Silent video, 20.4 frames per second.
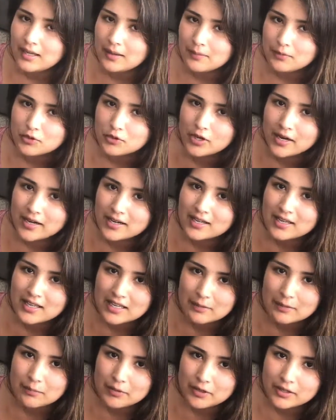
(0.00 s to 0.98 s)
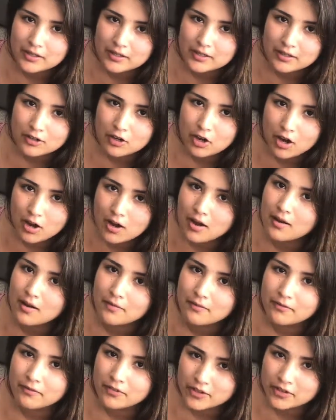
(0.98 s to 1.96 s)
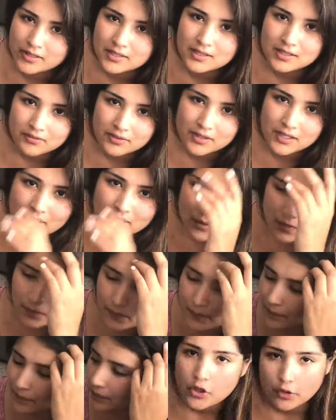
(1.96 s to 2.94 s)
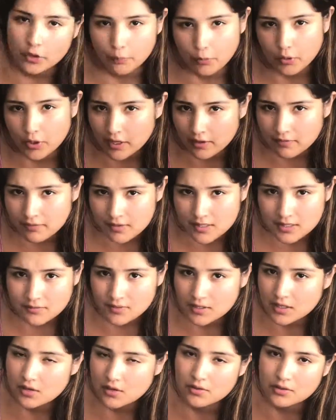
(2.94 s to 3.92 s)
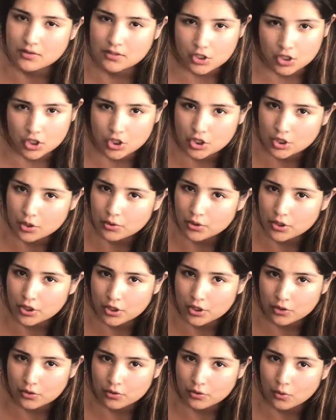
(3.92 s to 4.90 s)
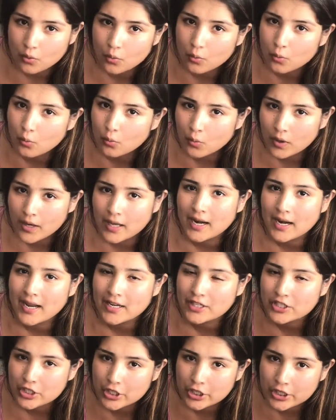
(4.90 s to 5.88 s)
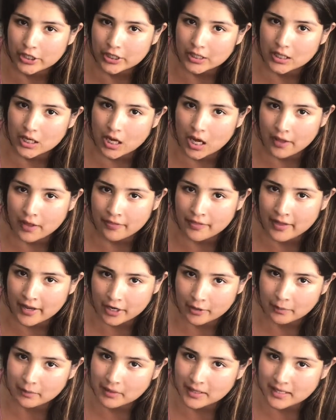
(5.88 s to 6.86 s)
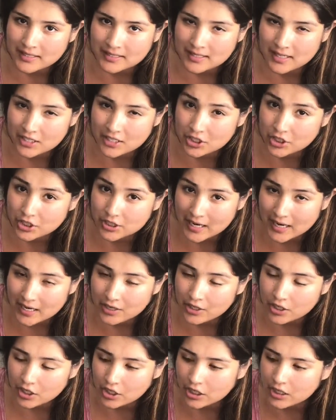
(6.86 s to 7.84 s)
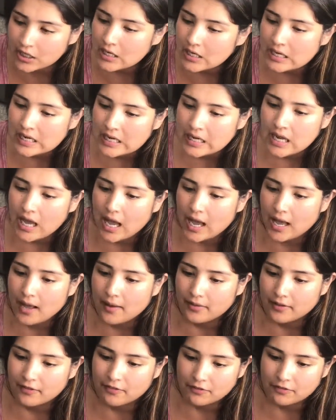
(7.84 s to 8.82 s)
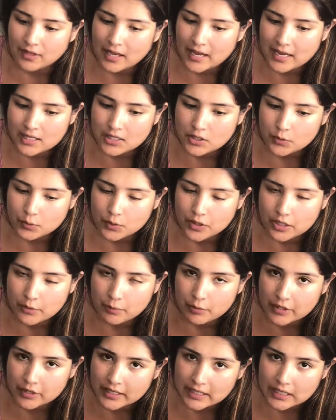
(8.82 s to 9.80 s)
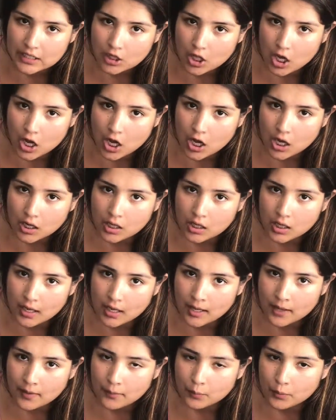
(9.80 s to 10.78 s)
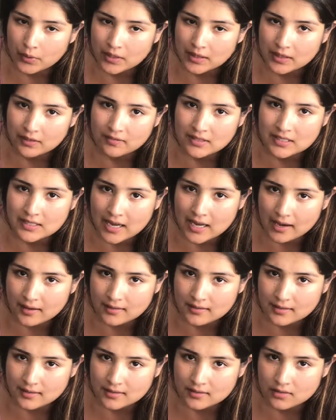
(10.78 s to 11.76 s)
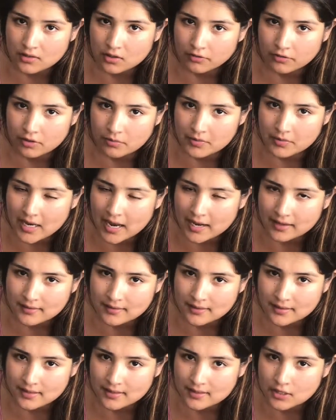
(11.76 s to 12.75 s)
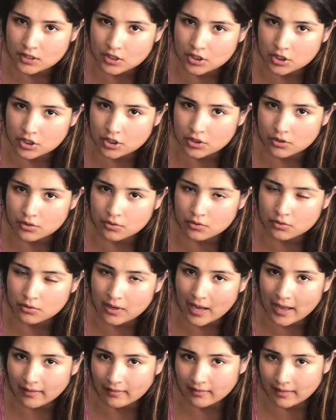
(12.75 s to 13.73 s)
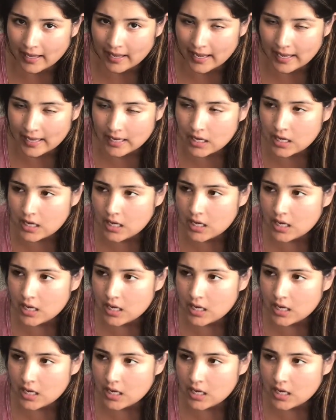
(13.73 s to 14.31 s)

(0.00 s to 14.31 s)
I'm trying to keep her calm for this video. The point of this video is to show you what I took on the airplane to entertain her. The flights were pretty long. We live in Texas, so from Texas to LA,